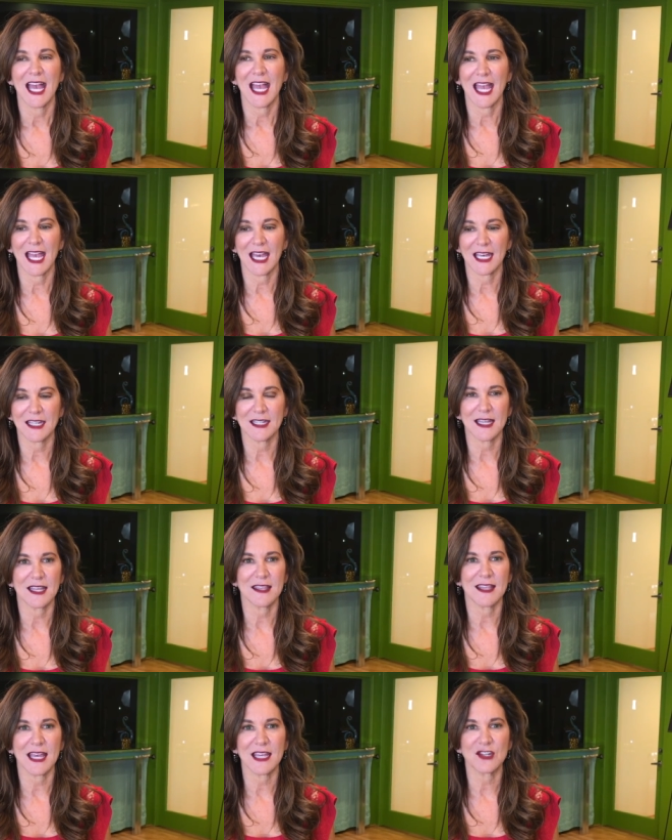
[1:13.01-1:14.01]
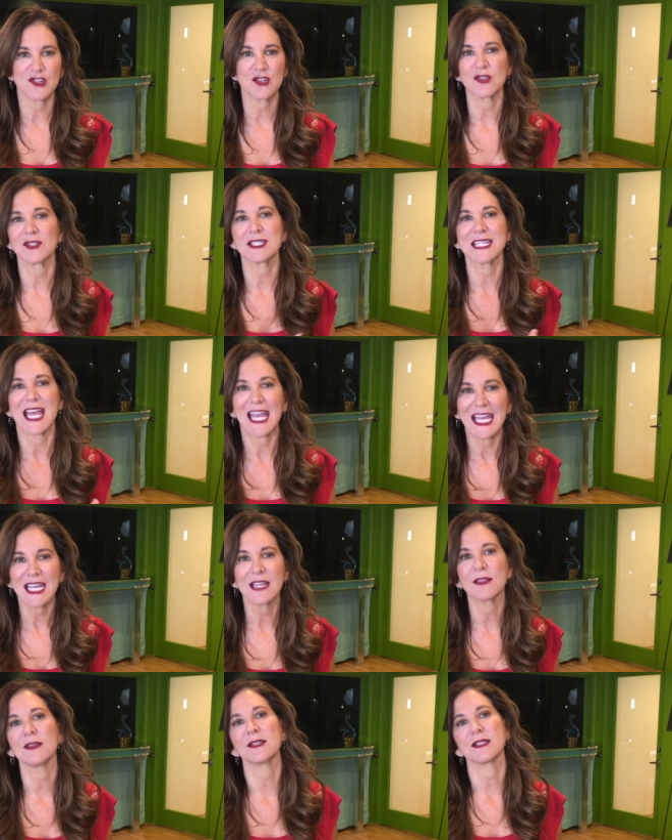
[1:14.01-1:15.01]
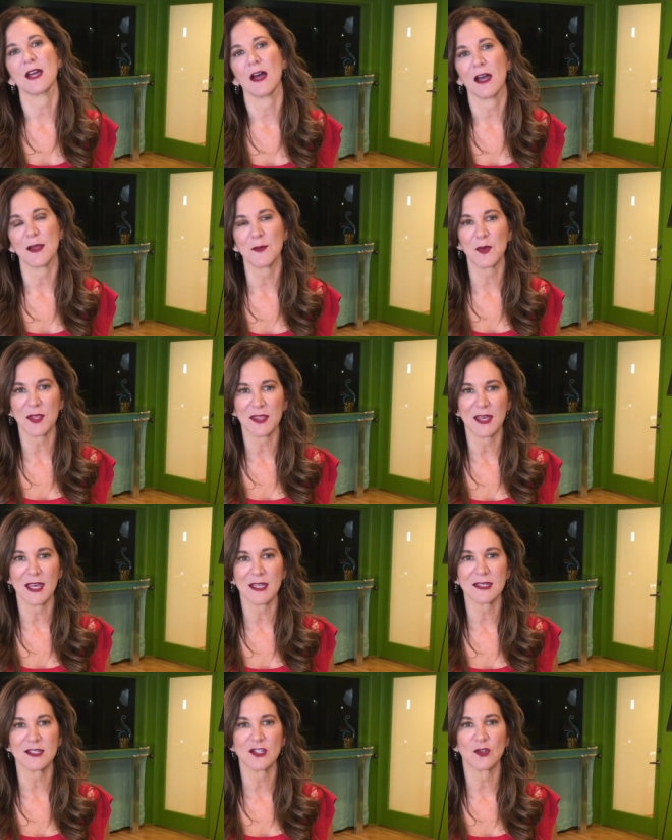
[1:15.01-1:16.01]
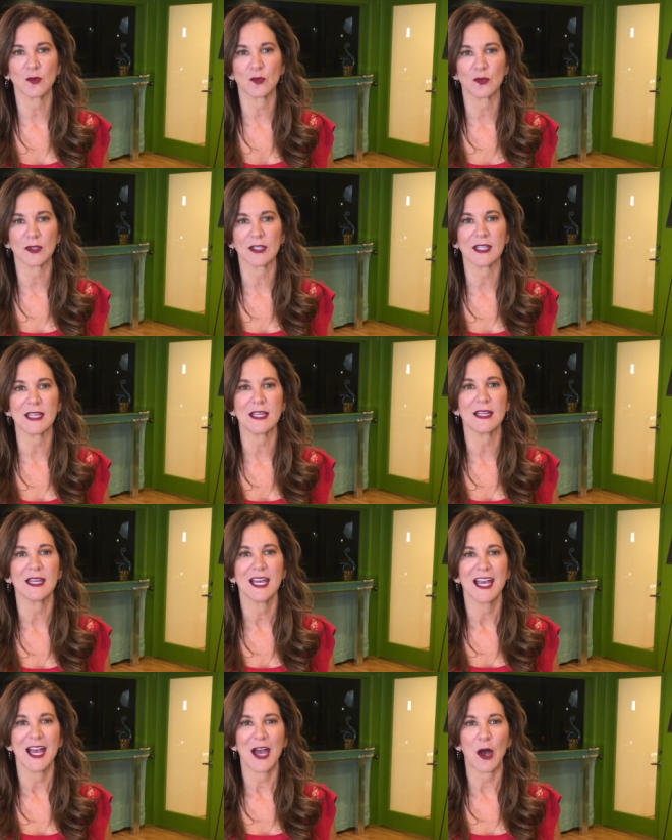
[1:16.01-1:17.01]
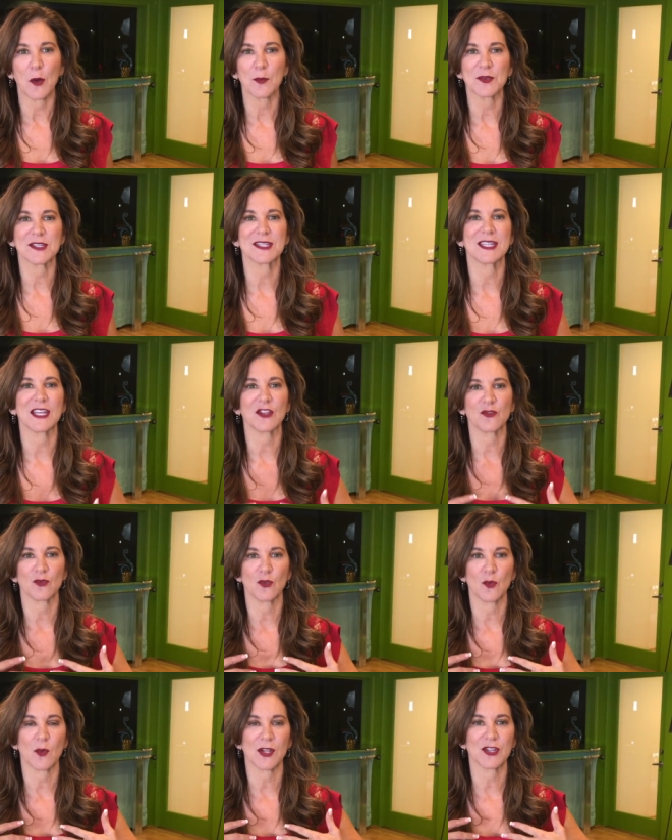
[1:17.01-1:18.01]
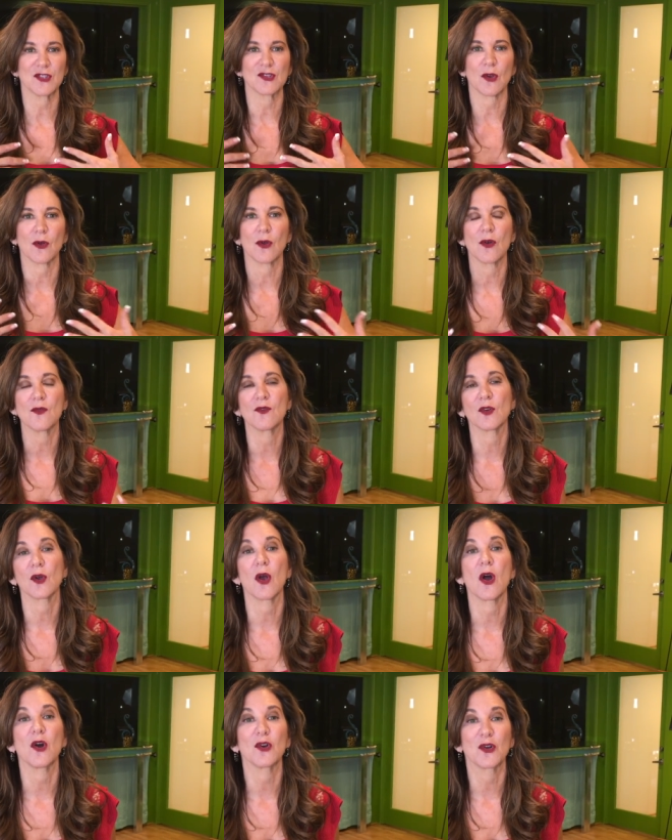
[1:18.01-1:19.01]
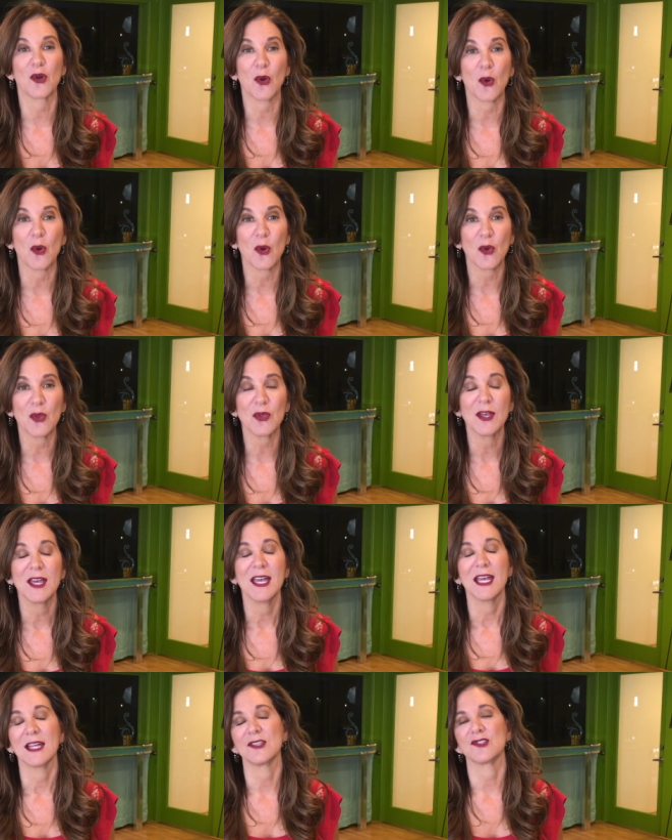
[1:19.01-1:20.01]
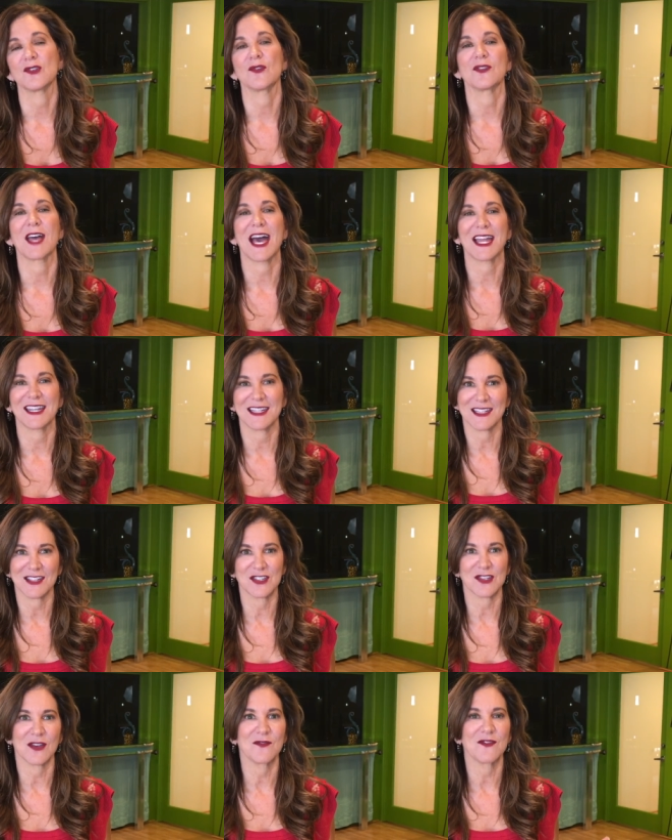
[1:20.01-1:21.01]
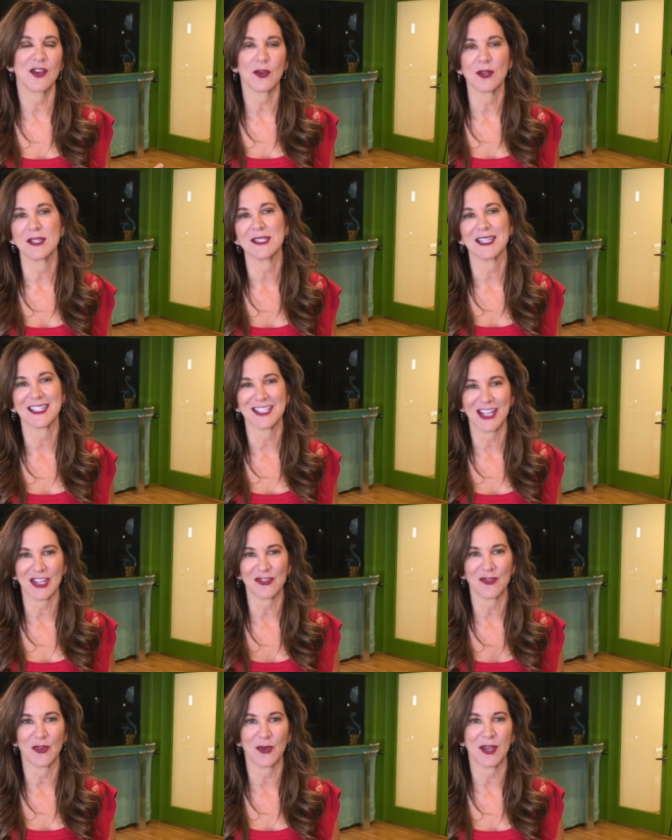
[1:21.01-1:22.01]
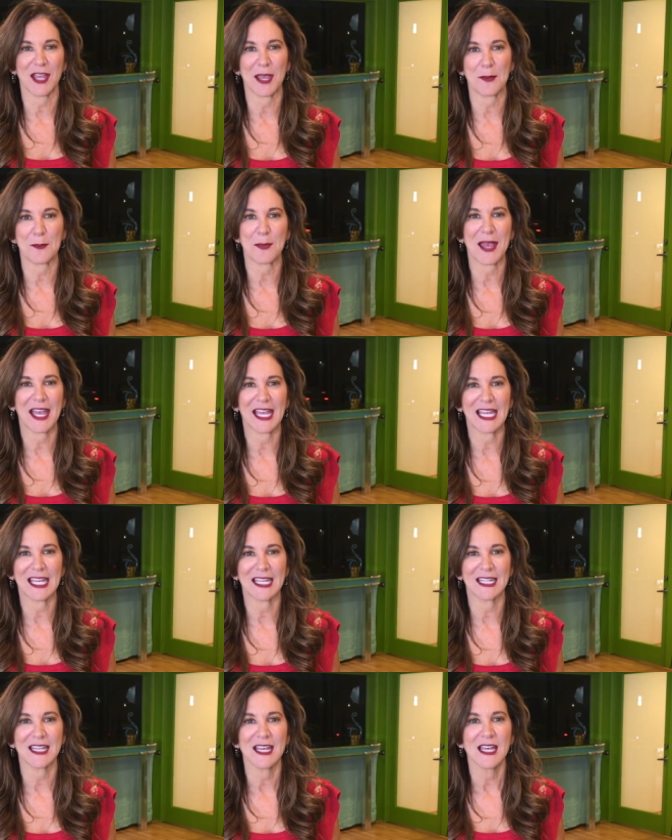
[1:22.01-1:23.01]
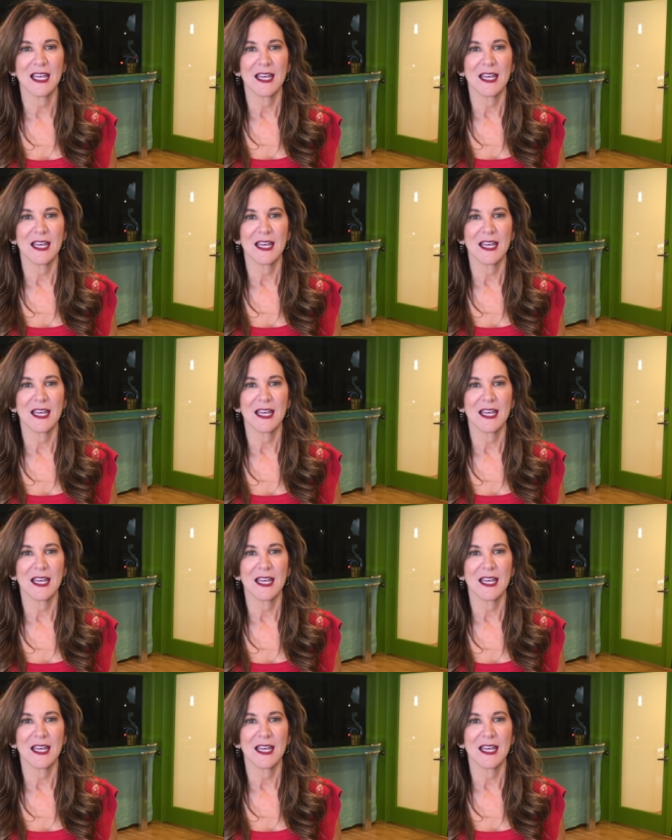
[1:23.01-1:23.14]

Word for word: And they just take the time with us to really help us think through what is our overall goal. And so that it is a very successful campaign.